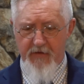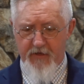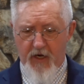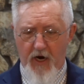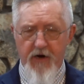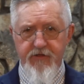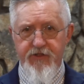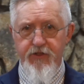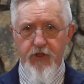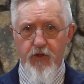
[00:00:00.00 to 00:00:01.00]
The
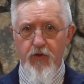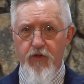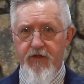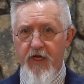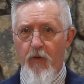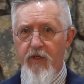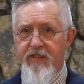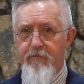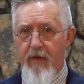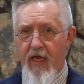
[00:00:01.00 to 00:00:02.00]
guards knew that there was
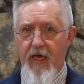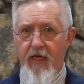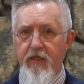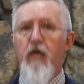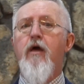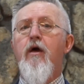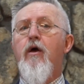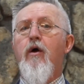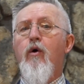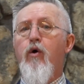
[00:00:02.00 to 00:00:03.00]
a man
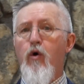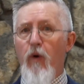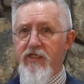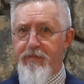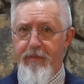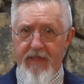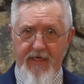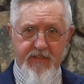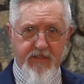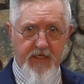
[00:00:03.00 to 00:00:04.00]
who was
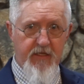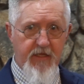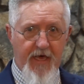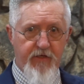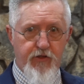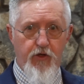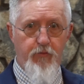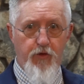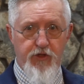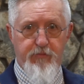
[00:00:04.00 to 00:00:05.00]
placed in that tomb,
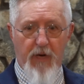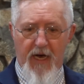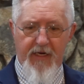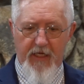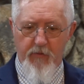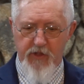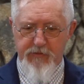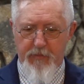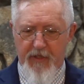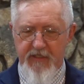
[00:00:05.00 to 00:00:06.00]
whose body was
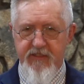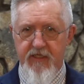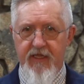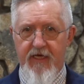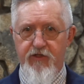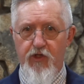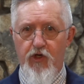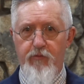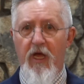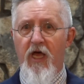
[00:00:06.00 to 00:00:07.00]
placed in that
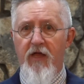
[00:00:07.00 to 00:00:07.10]
tomb.